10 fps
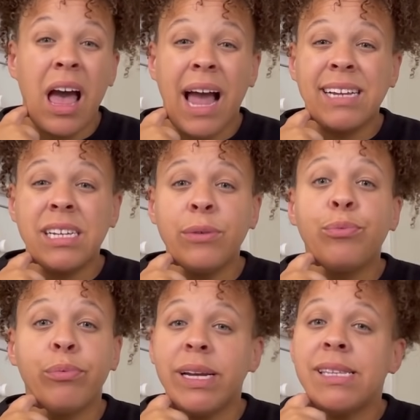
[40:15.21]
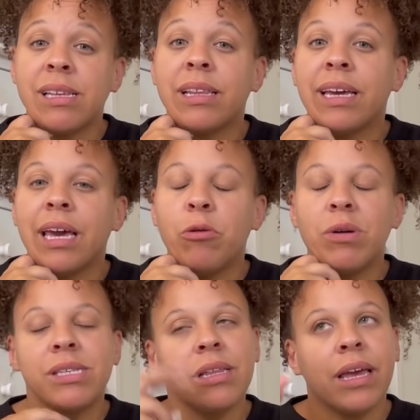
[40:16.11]
i did recently it
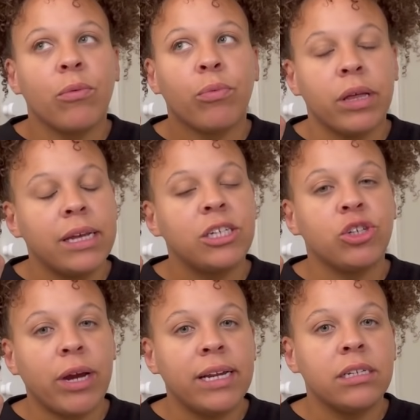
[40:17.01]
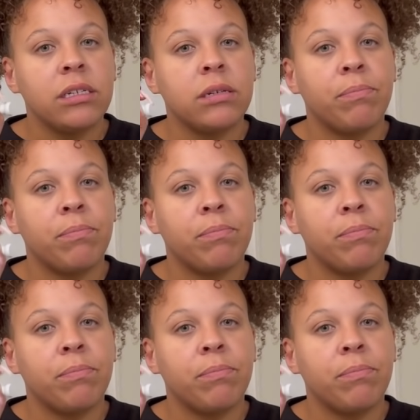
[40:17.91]
wasn't like really straightened